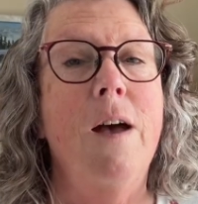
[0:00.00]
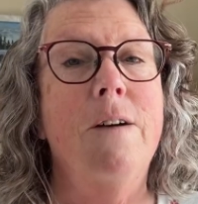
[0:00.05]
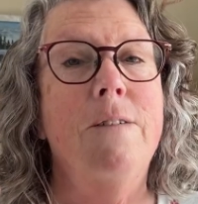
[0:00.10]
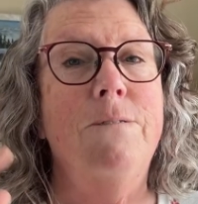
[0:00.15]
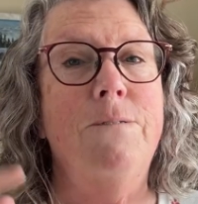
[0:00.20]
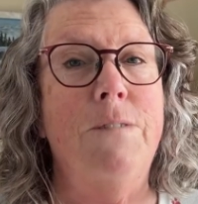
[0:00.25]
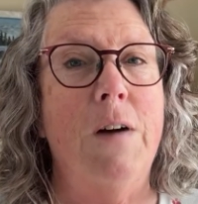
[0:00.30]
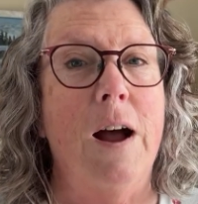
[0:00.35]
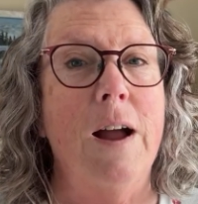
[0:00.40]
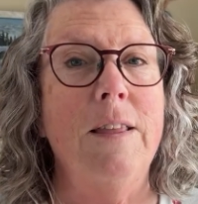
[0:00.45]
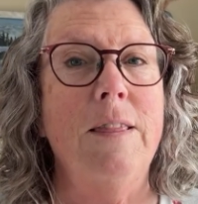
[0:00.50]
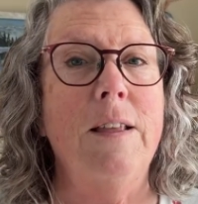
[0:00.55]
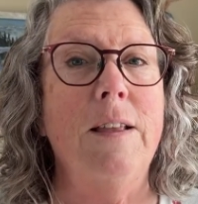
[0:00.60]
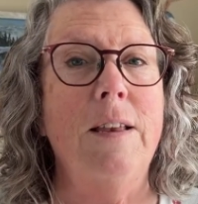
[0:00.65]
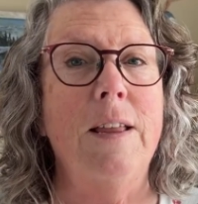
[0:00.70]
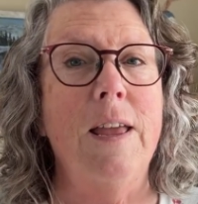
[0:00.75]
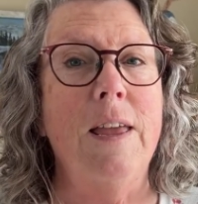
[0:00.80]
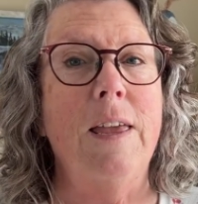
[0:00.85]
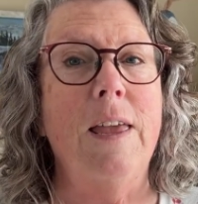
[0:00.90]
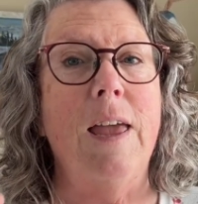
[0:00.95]
Find the
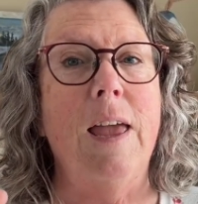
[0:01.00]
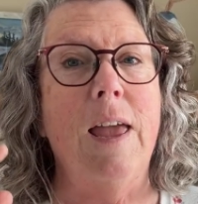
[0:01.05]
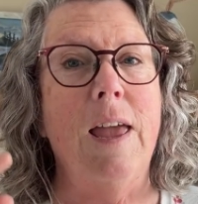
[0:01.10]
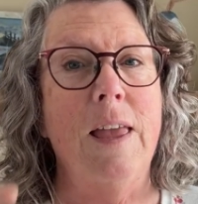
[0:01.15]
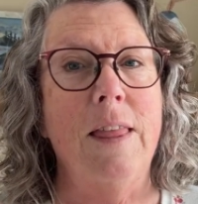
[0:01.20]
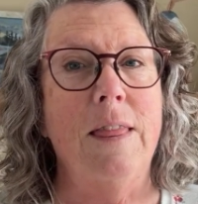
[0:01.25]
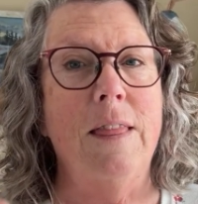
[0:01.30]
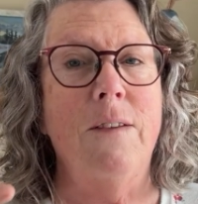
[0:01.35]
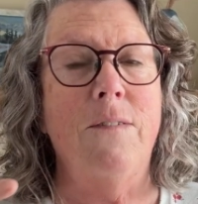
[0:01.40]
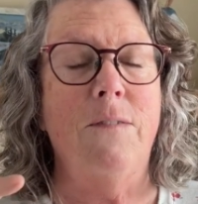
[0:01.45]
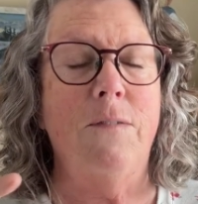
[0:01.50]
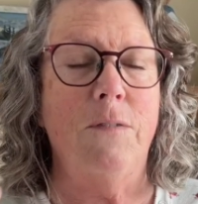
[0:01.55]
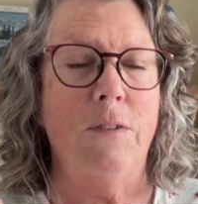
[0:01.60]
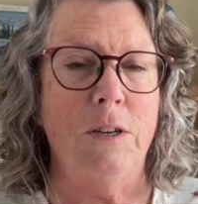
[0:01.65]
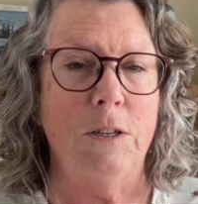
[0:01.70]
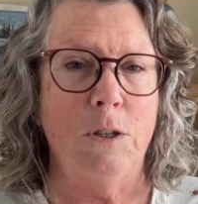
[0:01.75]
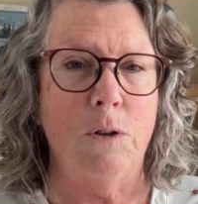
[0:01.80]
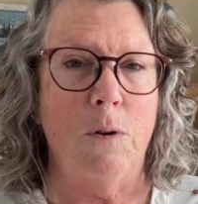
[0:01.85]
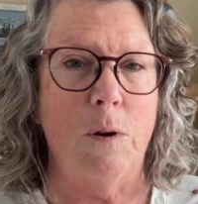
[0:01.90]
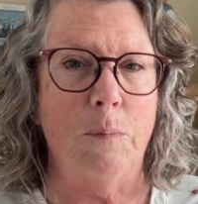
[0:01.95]
link in the
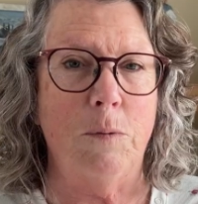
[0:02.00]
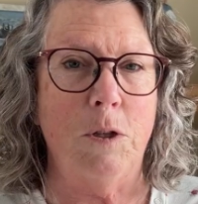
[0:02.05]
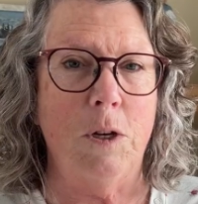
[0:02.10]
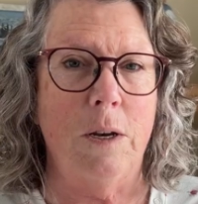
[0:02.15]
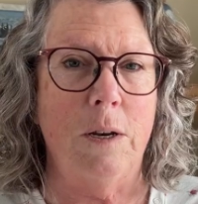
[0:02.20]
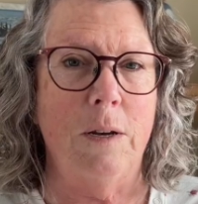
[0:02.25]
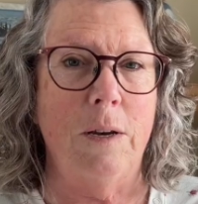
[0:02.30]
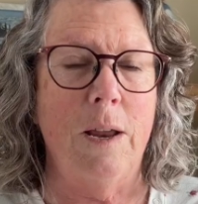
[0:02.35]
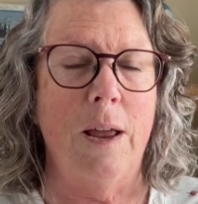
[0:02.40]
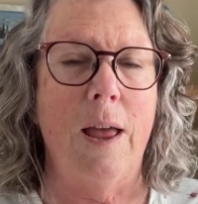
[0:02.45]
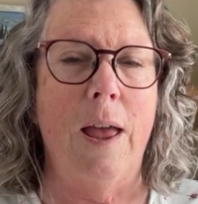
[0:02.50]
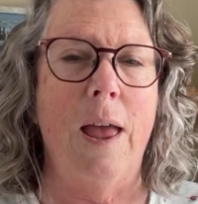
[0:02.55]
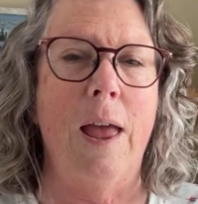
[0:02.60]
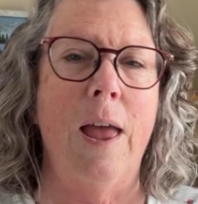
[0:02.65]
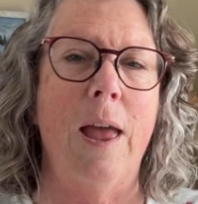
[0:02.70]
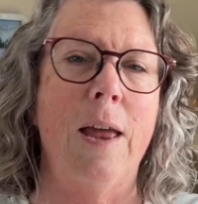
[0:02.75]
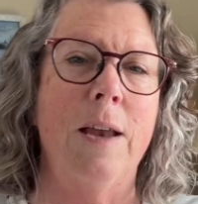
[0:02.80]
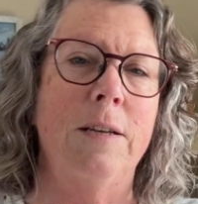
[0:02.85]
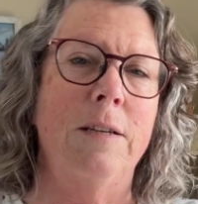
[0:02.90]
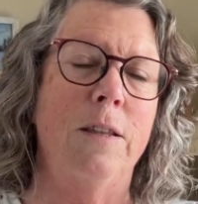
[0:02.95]
description
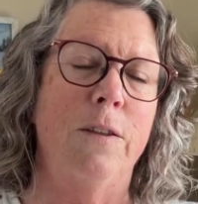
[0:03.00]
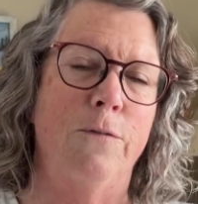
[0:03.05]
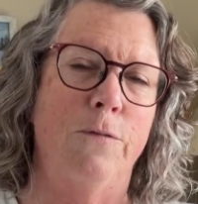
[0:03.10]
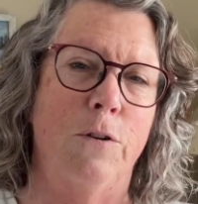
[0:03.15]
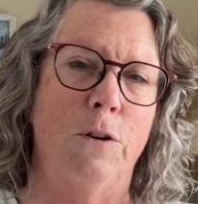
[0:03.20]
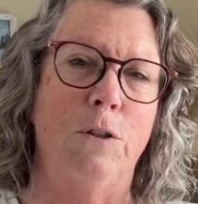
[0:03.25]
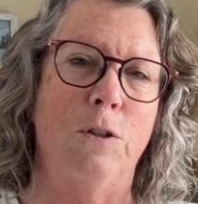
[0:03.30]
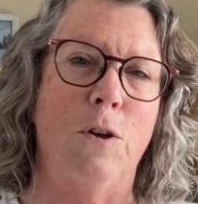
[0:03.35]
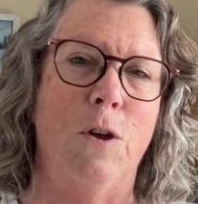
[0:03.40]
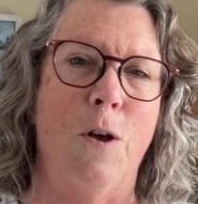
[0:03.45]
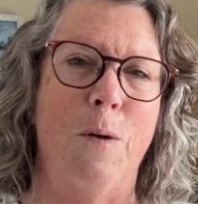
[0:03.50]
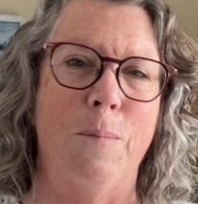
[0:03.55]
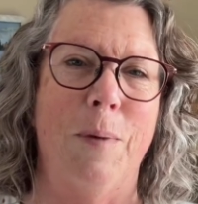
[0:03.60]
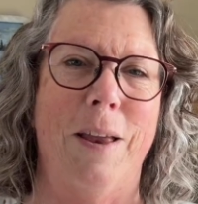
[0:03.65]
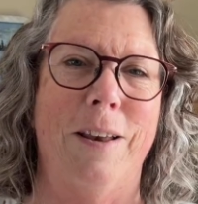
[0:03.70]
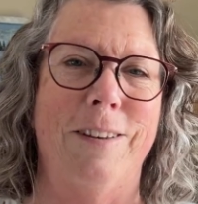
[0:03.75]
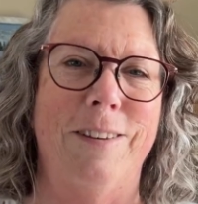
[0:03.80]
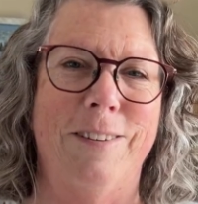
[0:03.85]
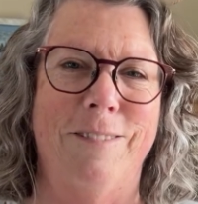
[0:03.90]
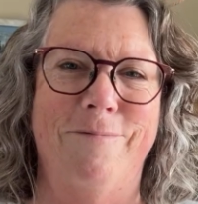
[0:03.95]
and the first
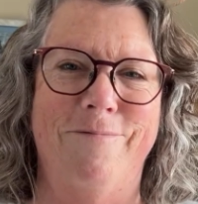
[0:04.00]
comment.